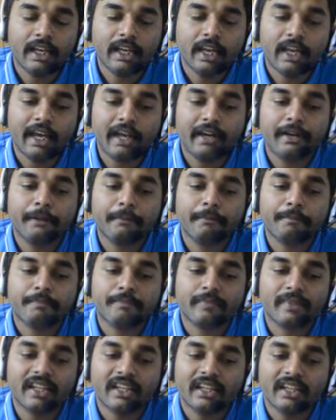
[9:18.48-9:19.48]
and
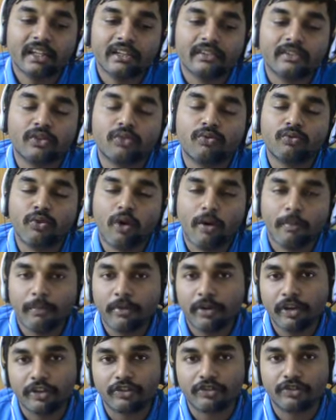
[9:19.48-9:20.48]
the
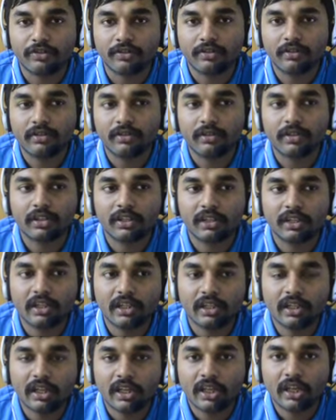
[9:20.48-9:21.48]
cooperation
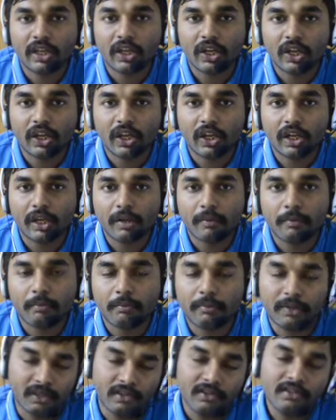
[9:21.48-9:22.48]

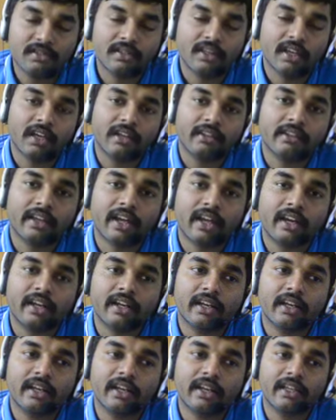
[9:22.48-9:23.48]
means that
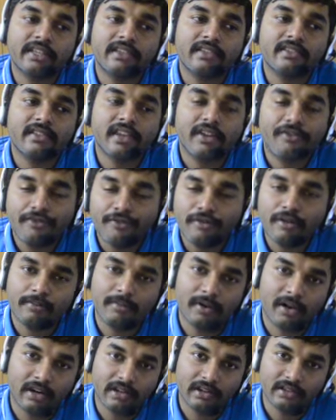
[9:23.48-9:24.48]
several
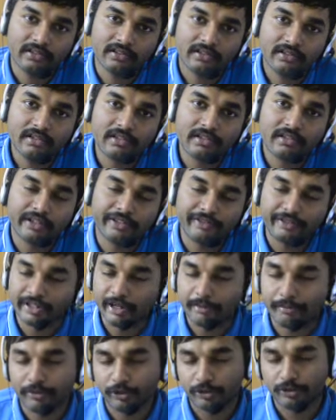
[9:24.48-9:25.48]
particles, the
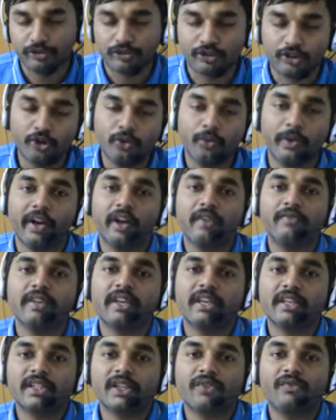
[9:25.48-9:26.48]
temperature is low enough,
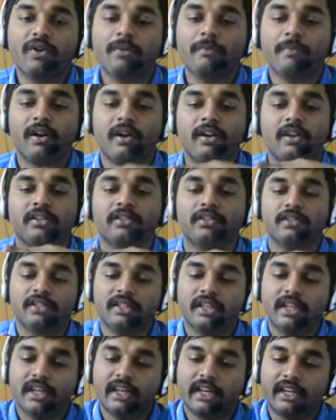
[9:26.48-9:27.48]
several particles
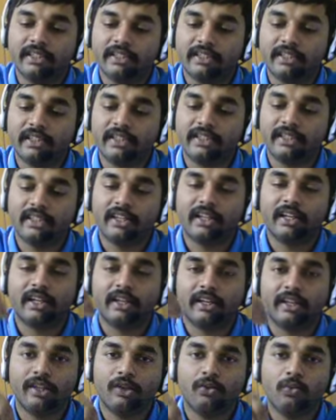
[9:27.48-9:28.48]
can sit
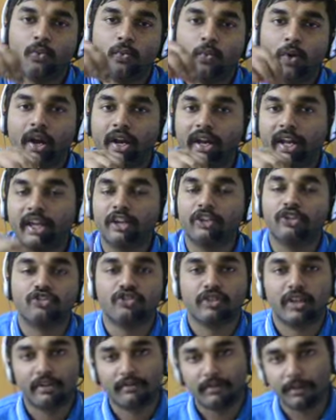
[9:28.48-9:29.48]
in one
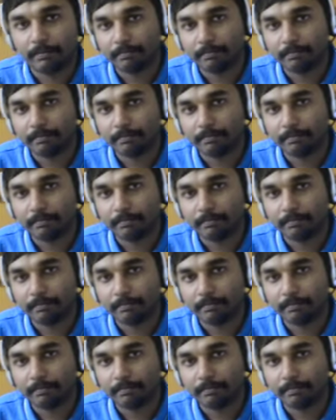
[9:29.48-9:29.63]
energy level.